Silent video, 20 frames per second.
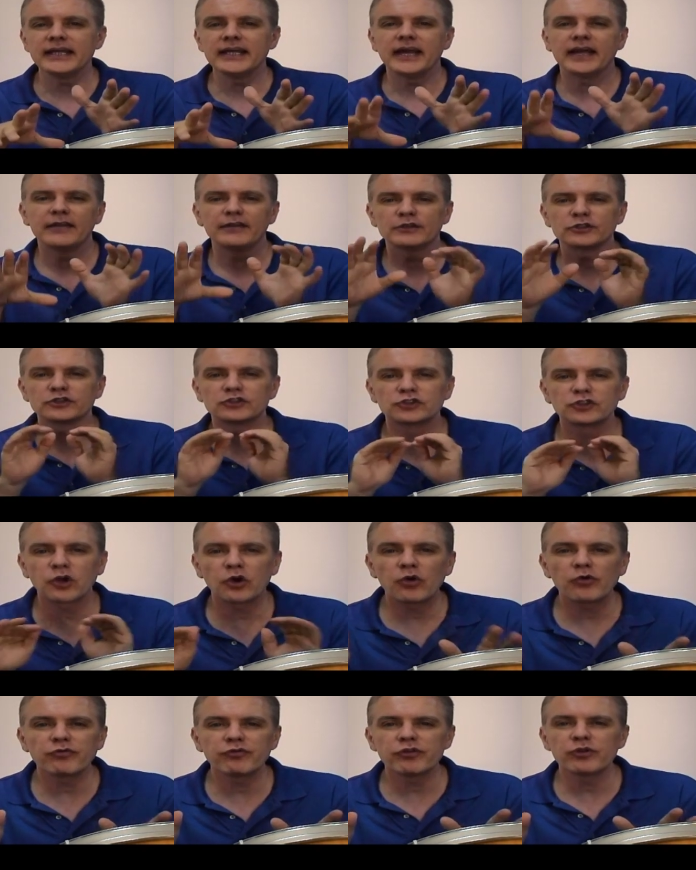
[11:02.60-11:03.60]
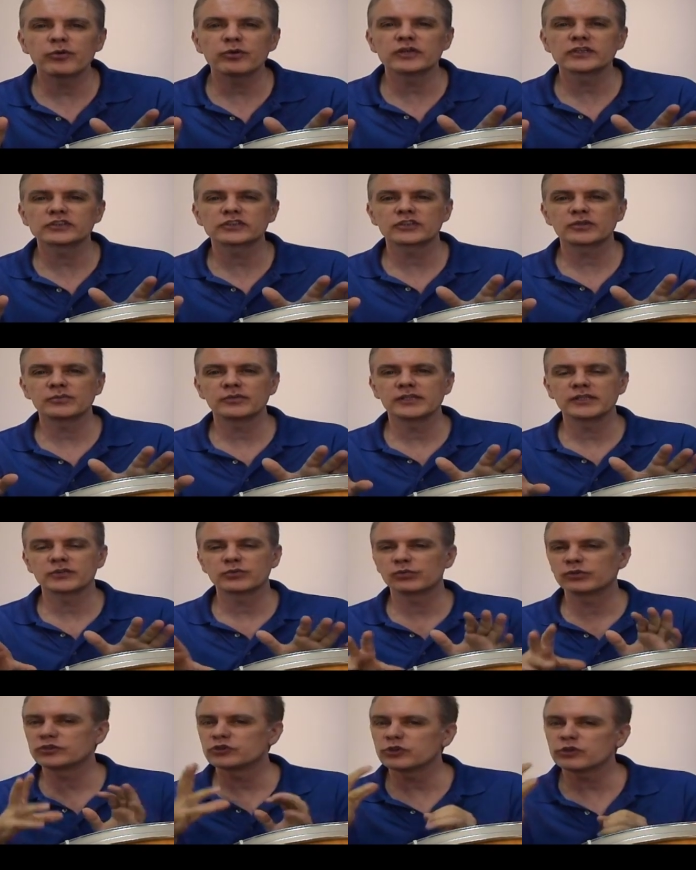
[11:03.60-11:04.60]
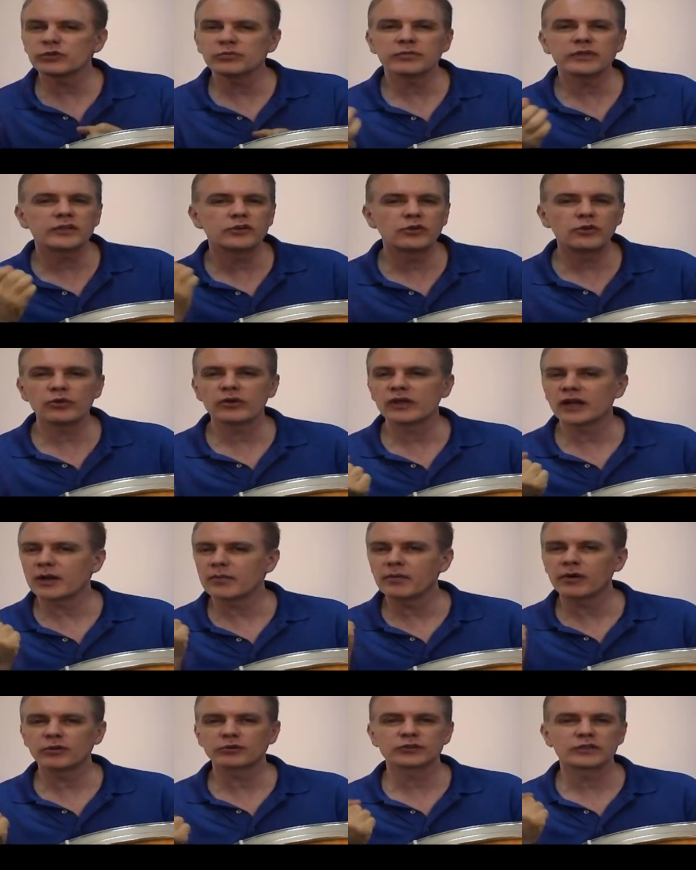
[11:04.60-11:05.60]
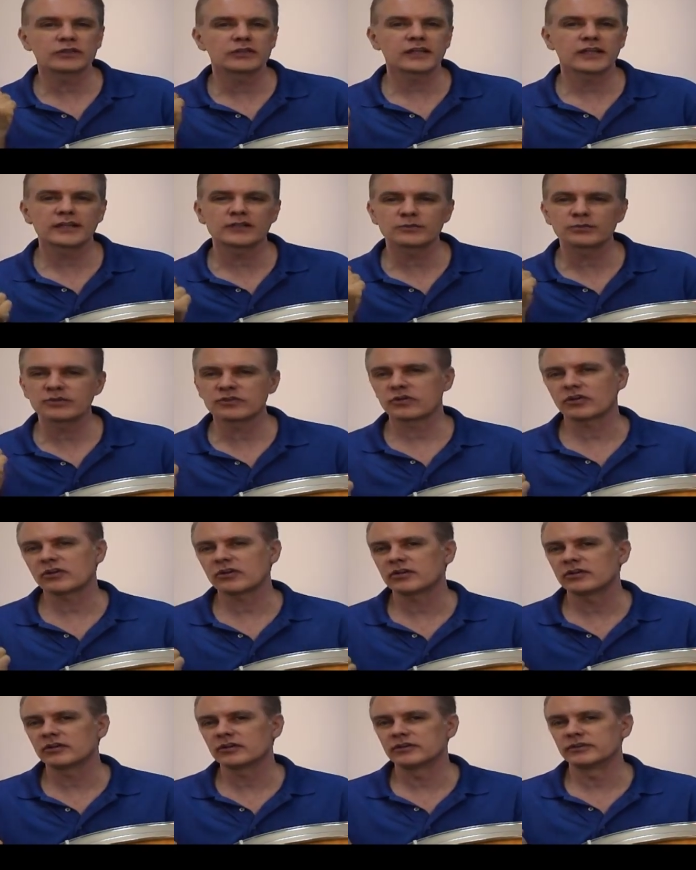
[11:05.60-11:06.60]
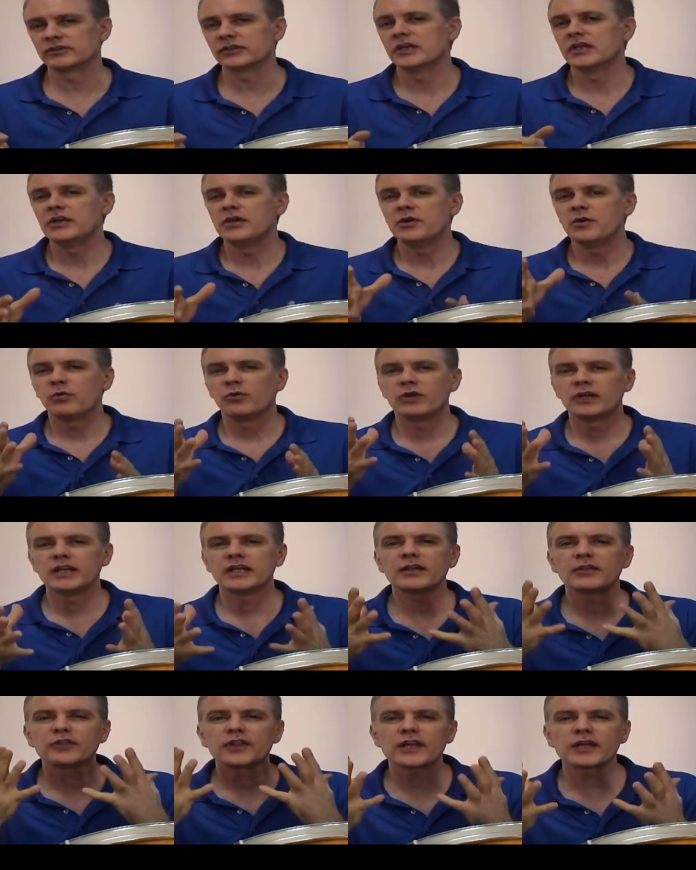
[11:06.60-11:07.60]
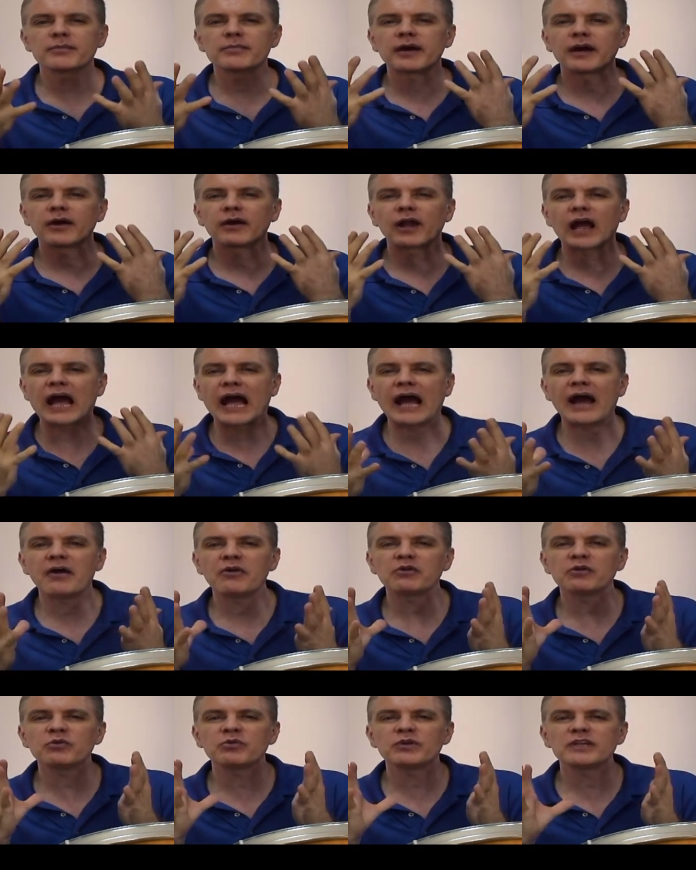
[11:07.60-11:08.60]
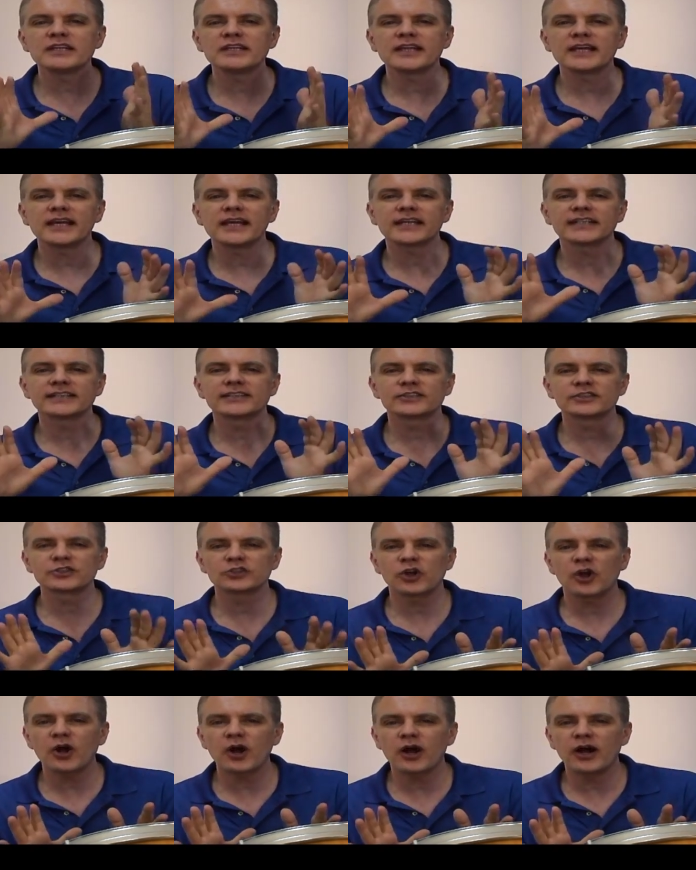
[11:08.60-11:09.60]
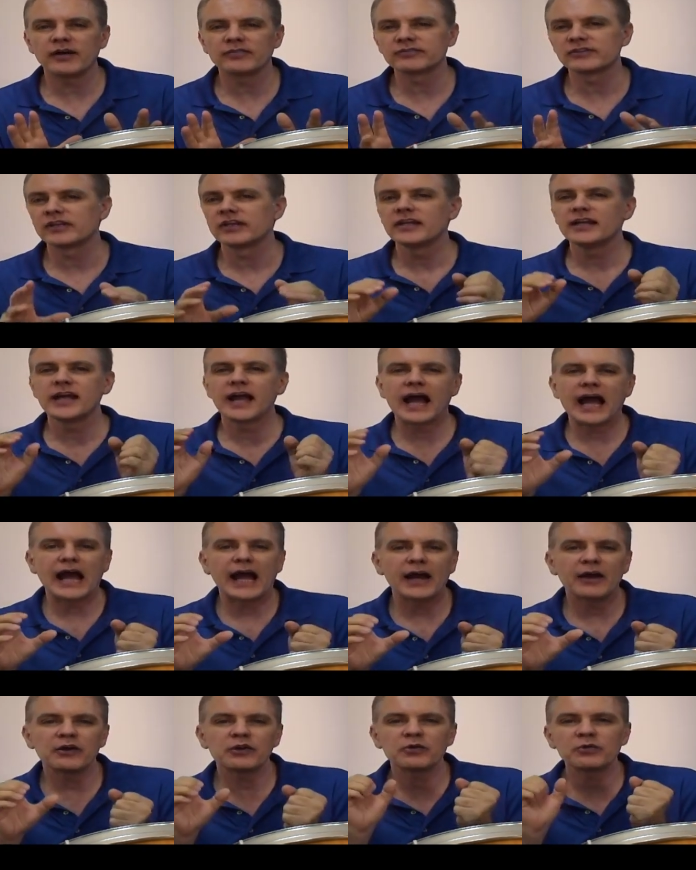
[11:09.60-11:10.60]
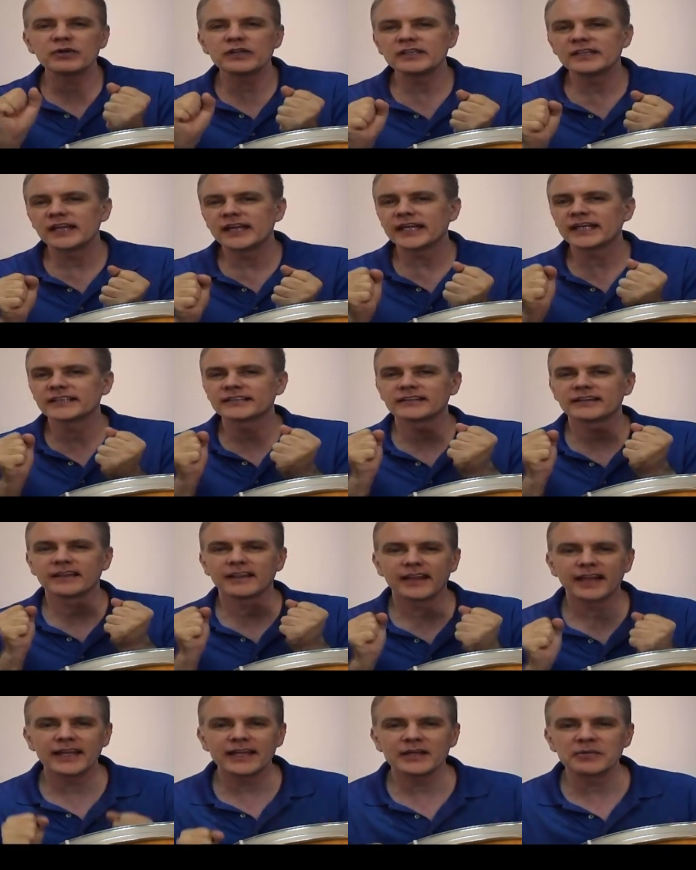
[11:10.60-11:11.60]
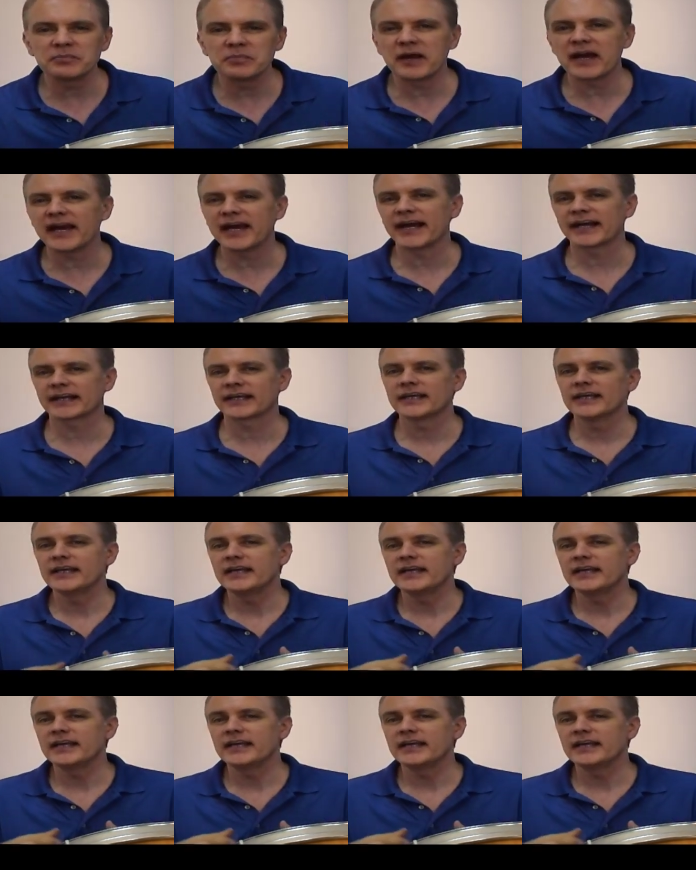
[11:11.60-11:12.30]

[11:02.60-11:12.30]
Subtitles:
and there's so few instruments, we shouldn't be doing our most intense materials. We need to think about, how do we dance soft? How do we dance laid back?